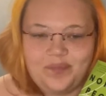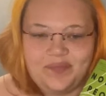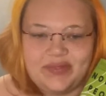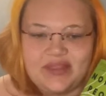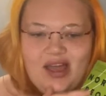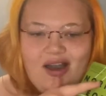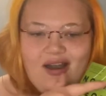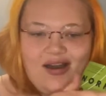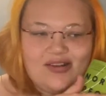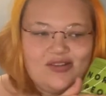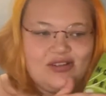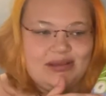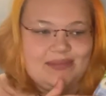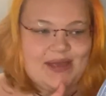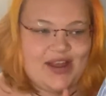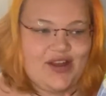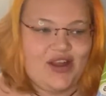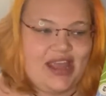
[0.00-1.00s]
Connell
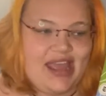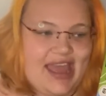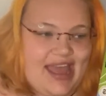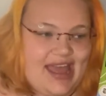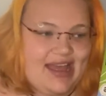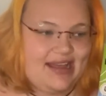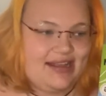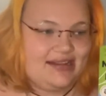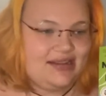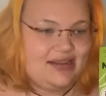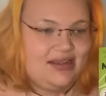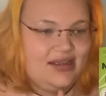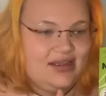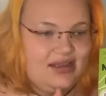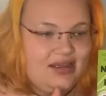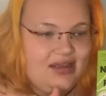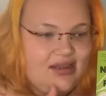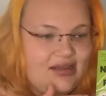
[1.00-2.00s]
and Marianne
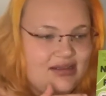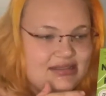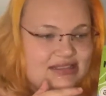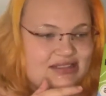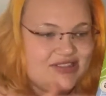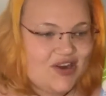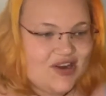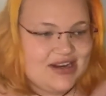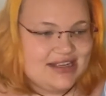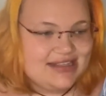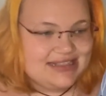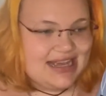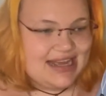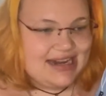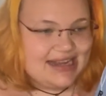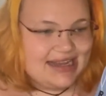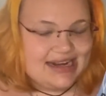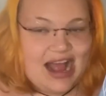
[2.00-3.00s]
starting
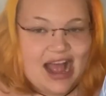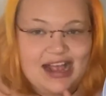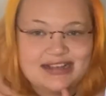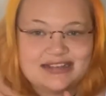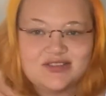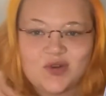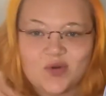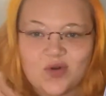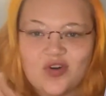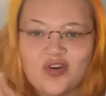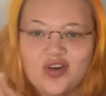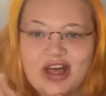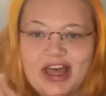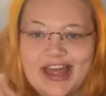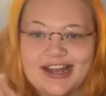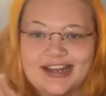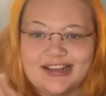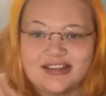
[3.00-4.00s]
dating in high school,
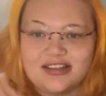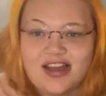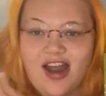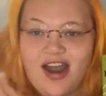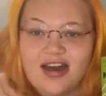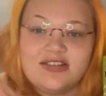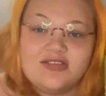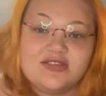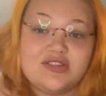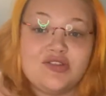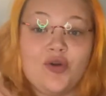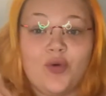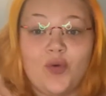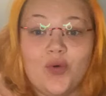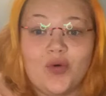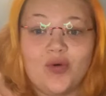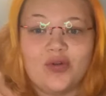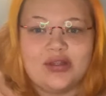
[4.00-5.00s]
and Connell's
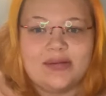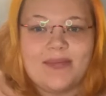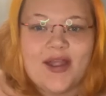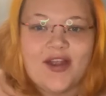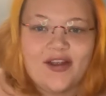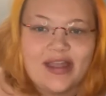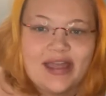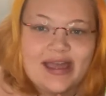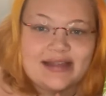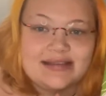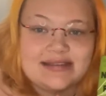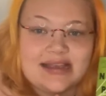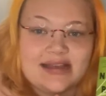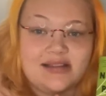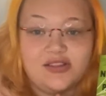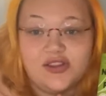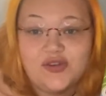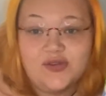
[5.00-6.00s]
cool and Marianne's
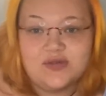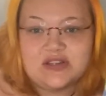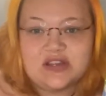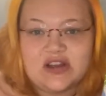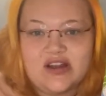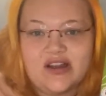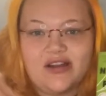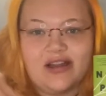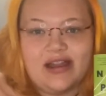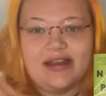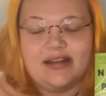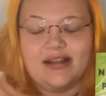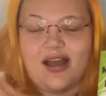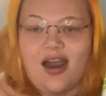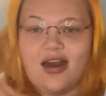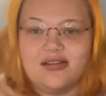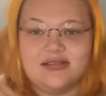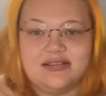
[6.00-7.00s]
like a loser, and
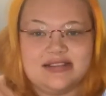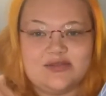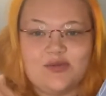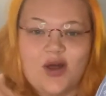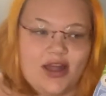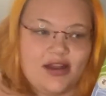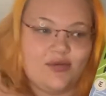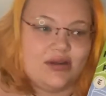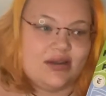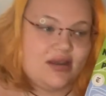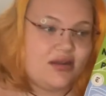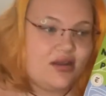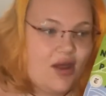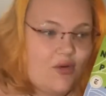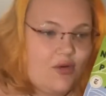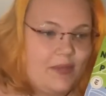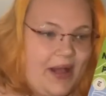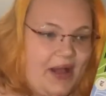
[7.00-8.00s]
Connell doesn't want anyone to
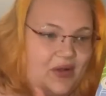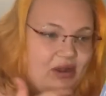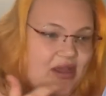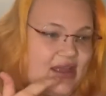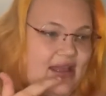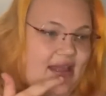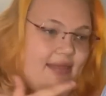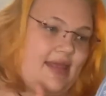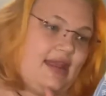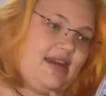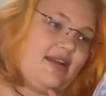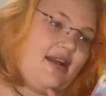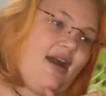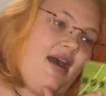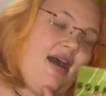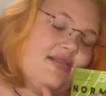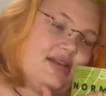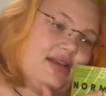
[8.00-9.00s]
know about it, and then in
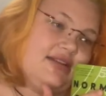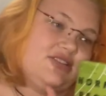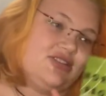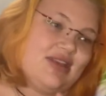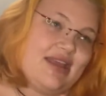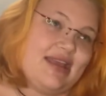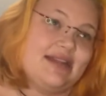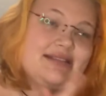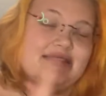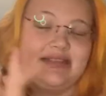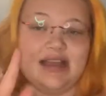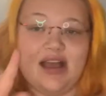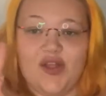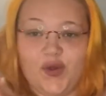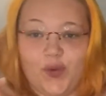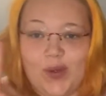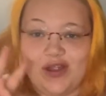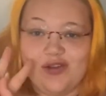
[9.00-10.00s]
college like it's the
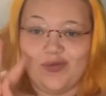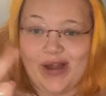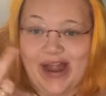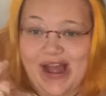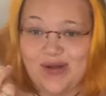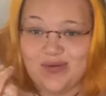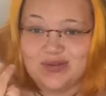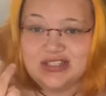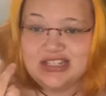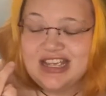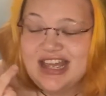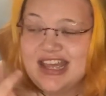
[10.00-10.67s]
other way around.